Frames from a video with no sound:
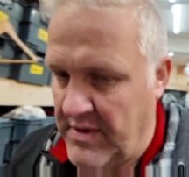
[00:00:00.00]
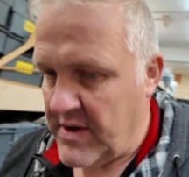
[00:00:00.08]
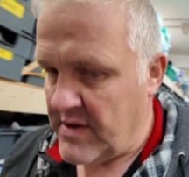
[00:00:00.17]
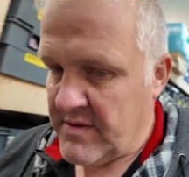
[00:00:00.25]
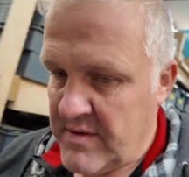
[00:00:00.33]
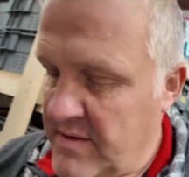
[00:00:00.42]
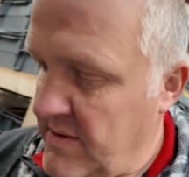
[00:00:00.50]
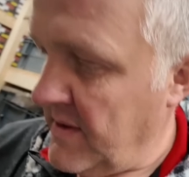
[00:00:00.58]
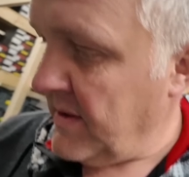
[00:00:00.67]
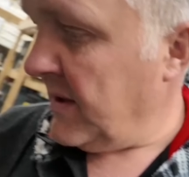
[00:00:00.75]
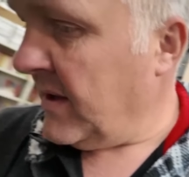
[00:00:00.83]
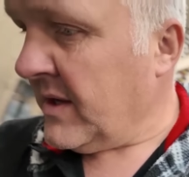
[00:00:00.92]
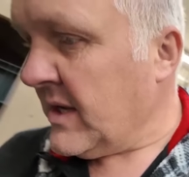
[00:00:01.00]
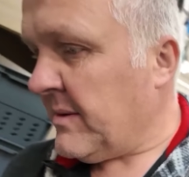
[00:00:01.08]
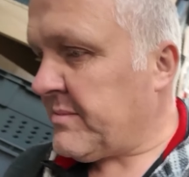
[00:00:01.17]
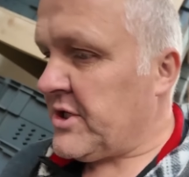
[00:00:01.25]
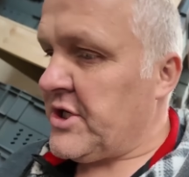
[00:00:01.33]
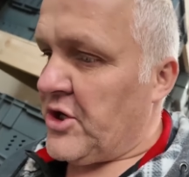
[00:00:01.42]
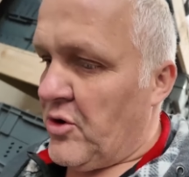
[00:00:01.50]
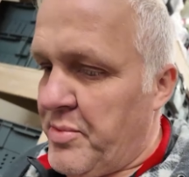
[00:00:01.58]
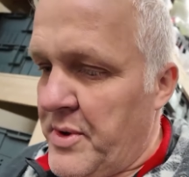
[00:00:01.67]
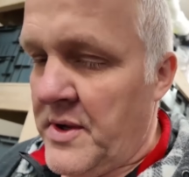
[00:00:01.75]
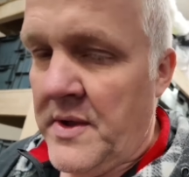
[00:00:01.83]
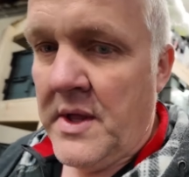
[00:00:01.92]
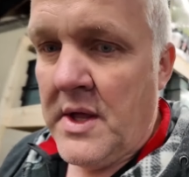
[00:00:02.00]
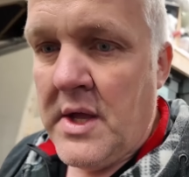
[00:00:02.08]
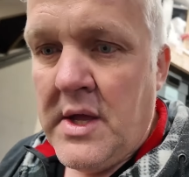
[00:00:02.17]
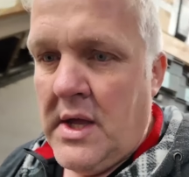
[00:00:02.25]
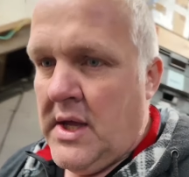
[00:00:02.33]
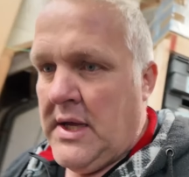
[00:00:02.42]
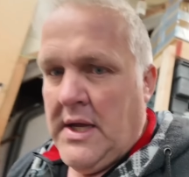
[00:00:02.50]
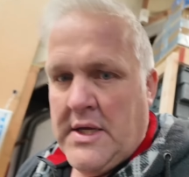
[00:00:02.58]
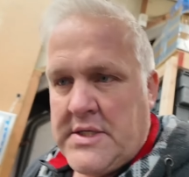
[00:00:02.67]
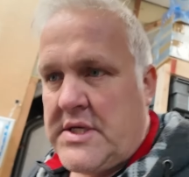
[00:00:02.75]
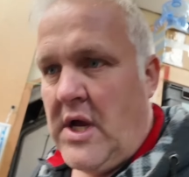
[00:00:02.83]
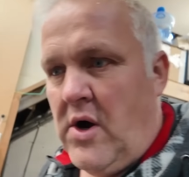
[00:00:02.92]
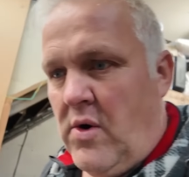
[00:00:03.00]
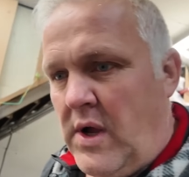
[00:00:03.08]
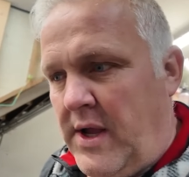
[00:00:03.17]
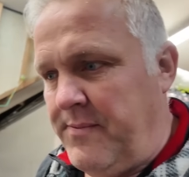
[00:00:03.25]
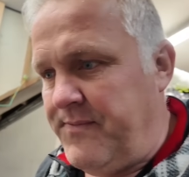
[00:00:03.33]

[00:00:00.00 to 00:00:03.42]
one. I'm such a dope. So